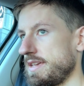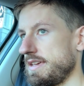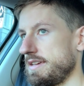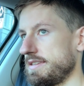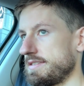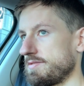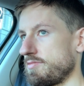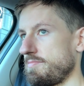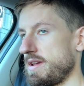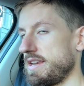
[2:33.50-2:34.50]
is
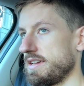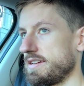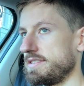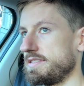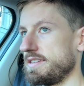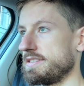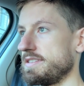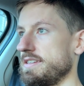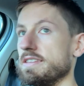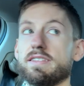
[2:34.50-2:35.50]
remaining
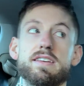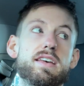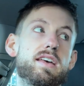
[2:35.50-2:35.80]
consistent